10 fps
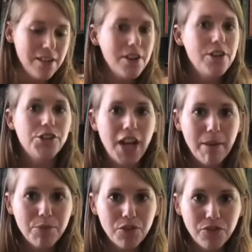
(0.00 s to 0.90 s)

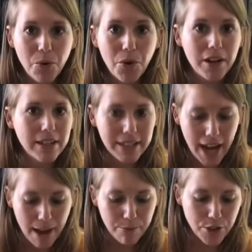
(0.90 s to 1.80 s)
Chapter 4,
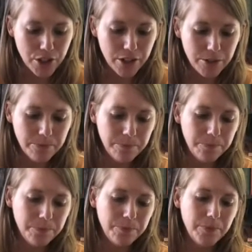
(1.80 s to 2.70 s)
Captured.
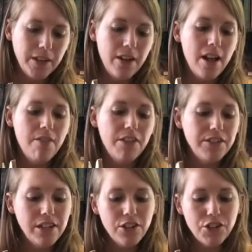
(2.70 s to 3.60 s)
The
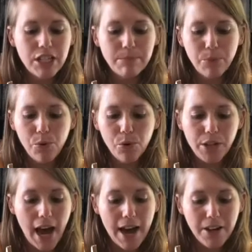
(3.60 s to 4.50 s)
ninjas pulled
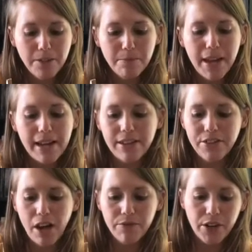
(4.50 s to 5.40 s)
iron bands
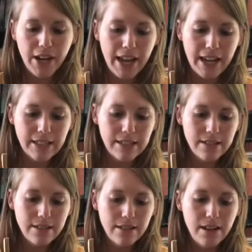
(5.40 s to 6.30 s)
off their
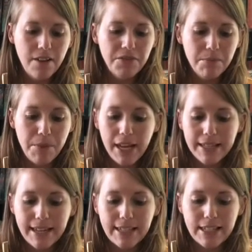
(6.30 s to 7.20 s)
hands. The bands
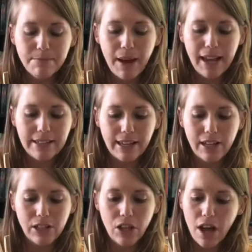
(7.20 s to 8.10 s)
had spikes like
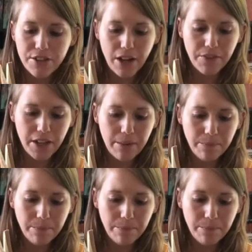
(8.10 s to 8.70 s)
claws on them.